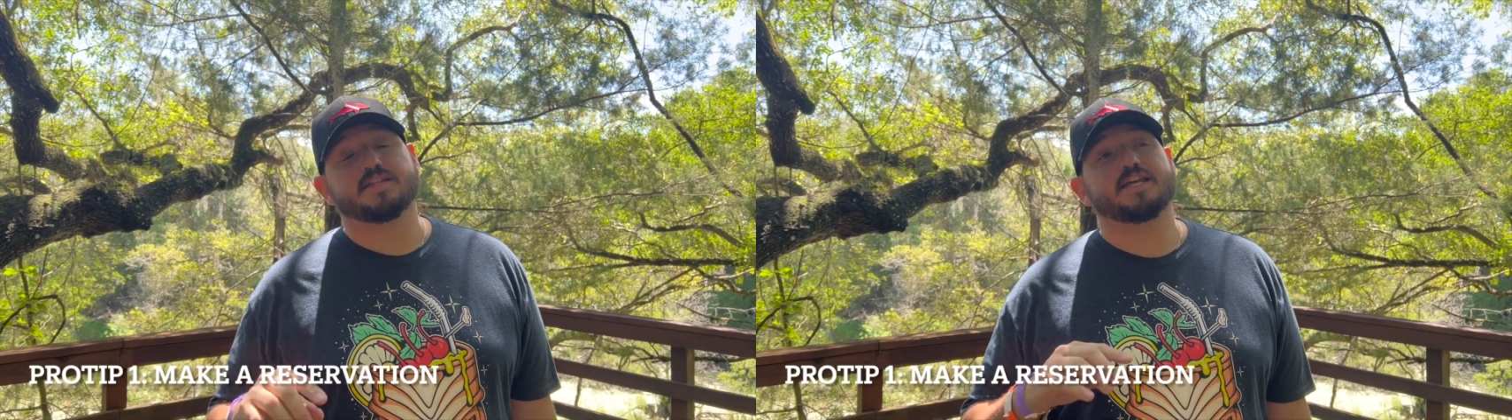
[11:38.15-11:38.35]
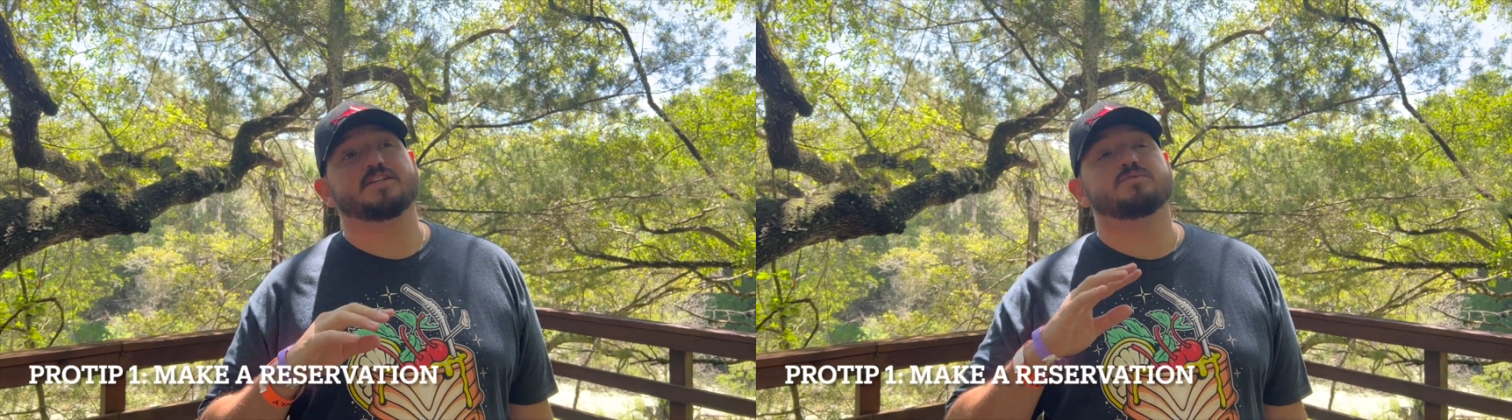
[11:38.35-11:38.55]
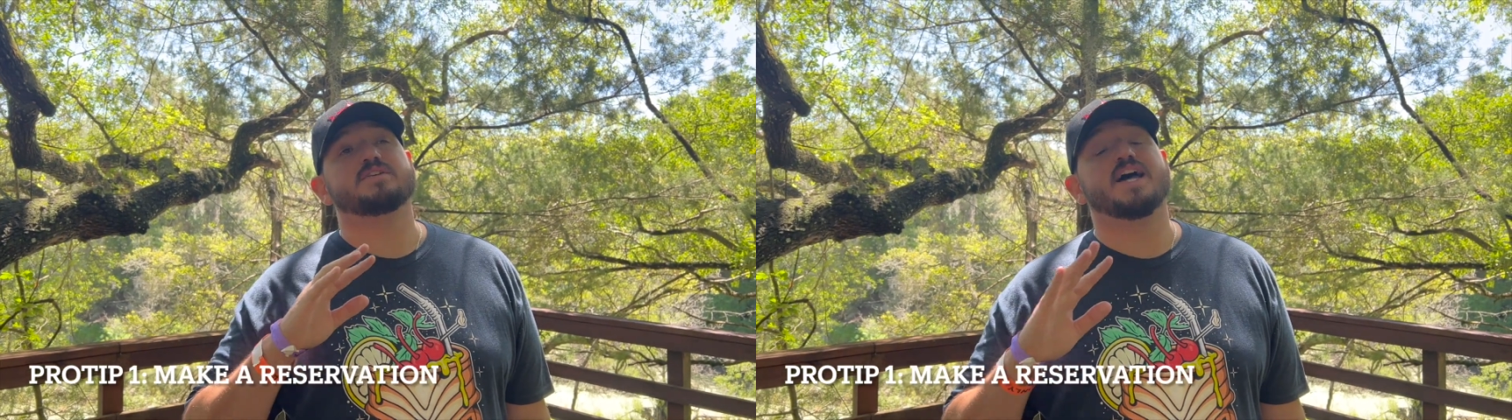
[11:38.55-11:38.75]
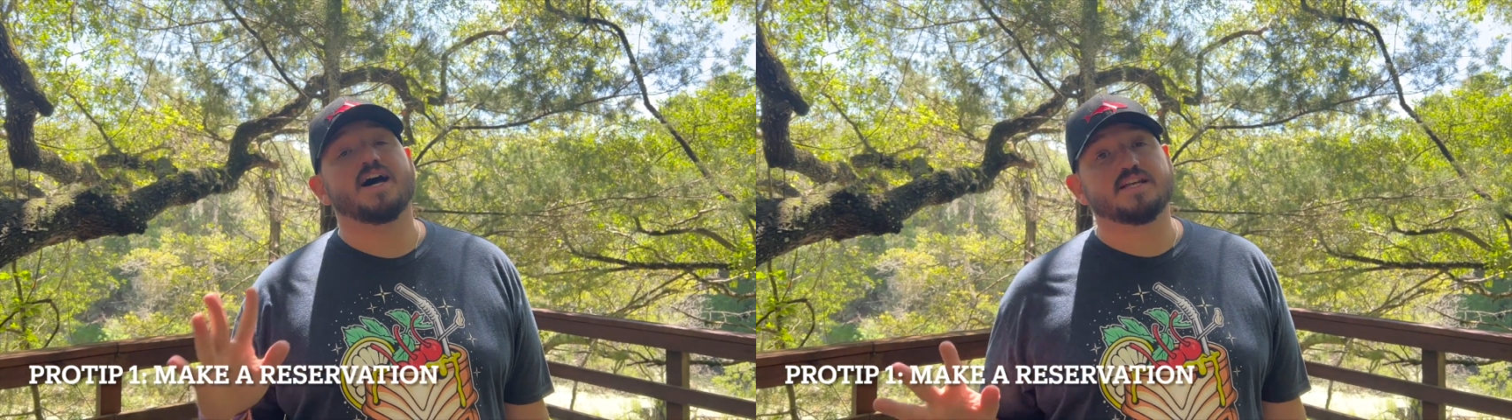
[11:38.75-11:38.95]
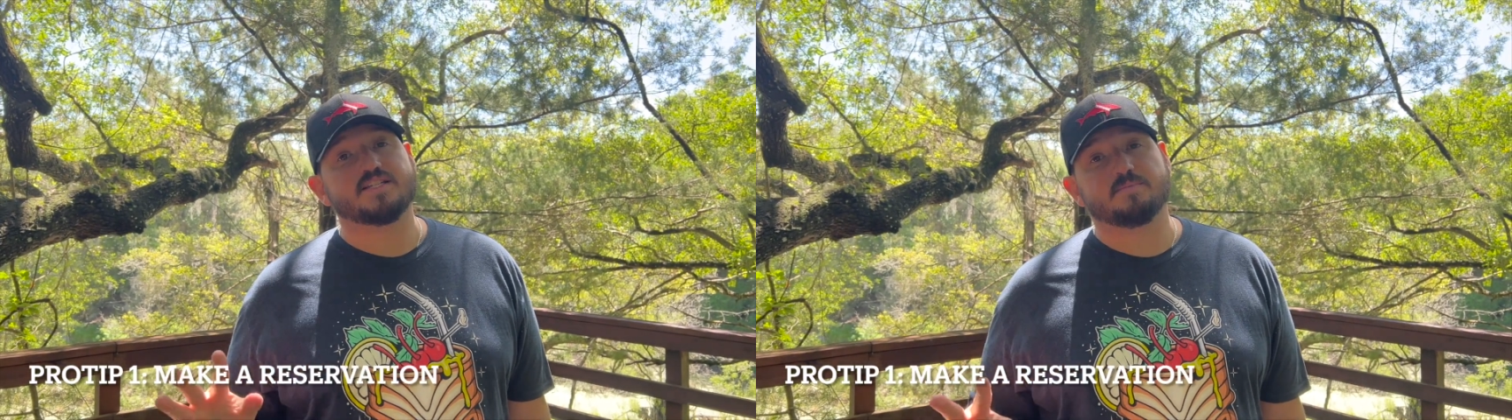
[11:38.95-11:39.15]
They do
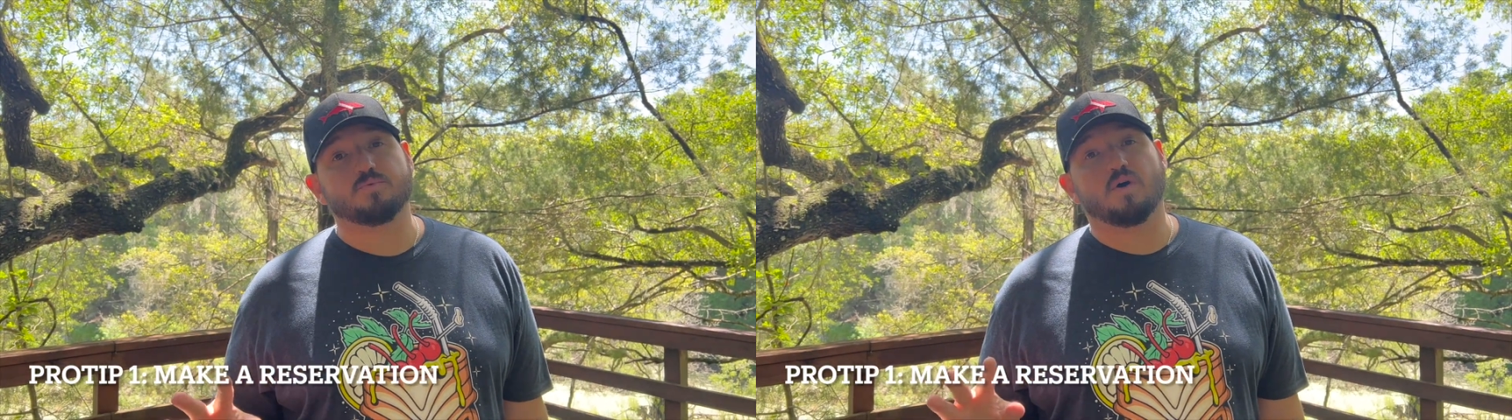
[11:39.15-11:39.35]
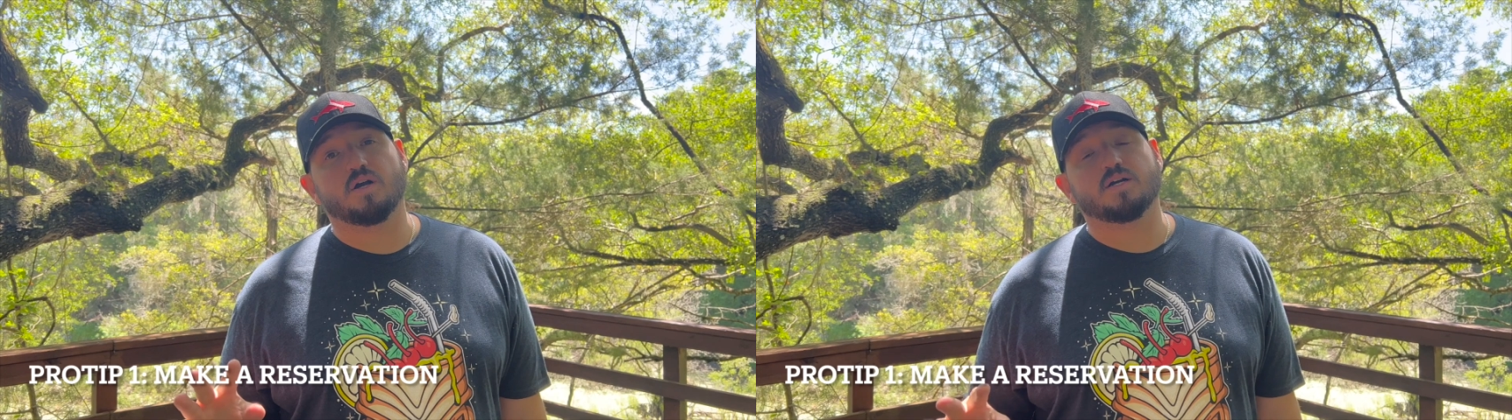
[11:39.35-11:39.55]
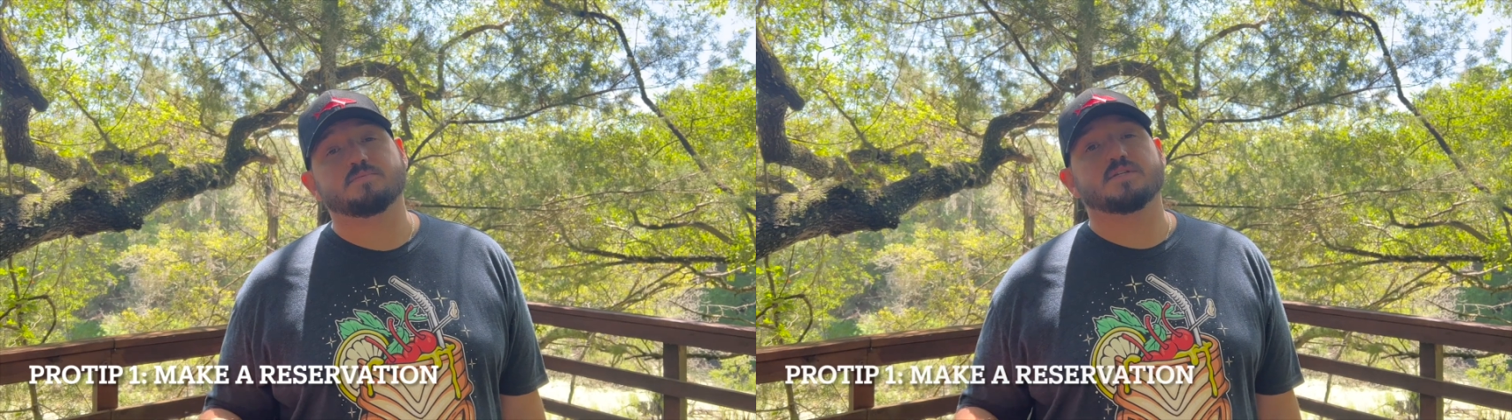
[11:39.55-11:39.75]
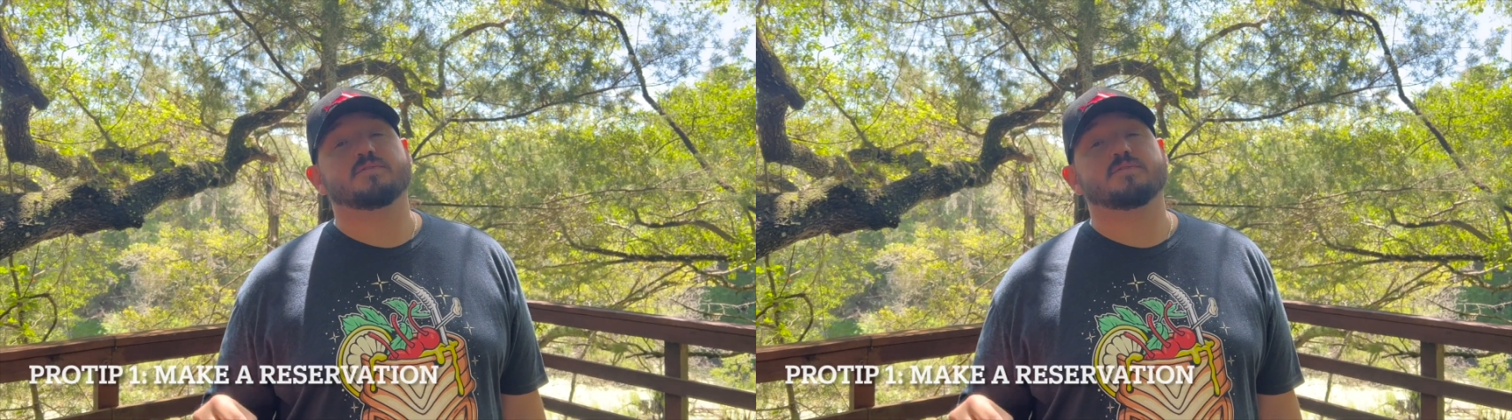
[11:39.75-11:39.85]
not accept walk ups.